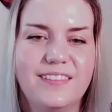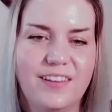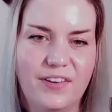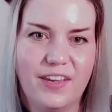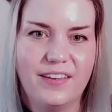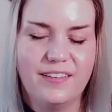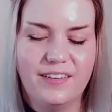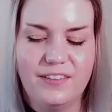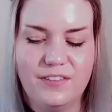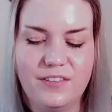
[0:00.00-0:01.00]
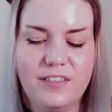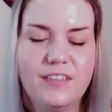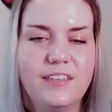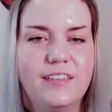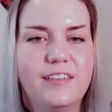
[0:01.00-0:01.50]
Okay, another
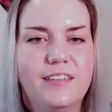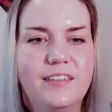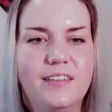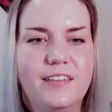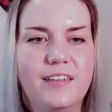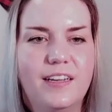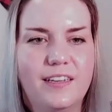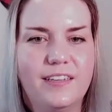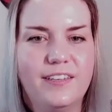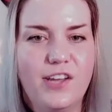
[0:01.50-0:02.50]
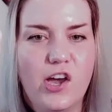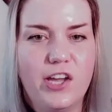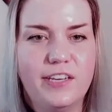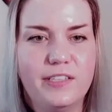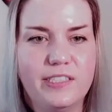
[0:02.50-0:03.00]

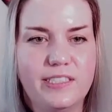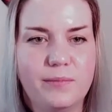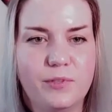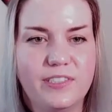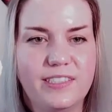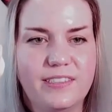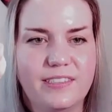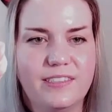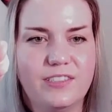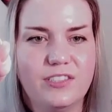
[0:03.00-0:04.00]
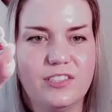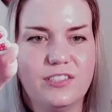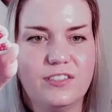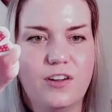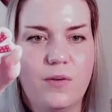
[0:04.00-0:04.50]
non-Disney princess. This is just a
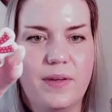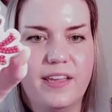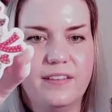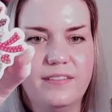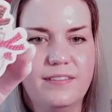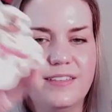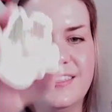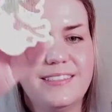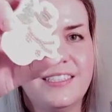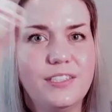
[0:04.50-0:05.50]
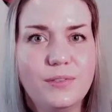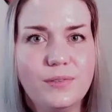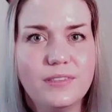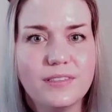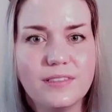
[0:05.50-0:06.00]
snowman. He's
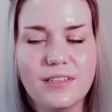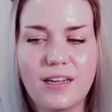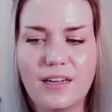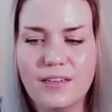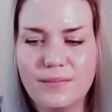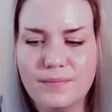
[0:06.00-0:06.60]
cute, but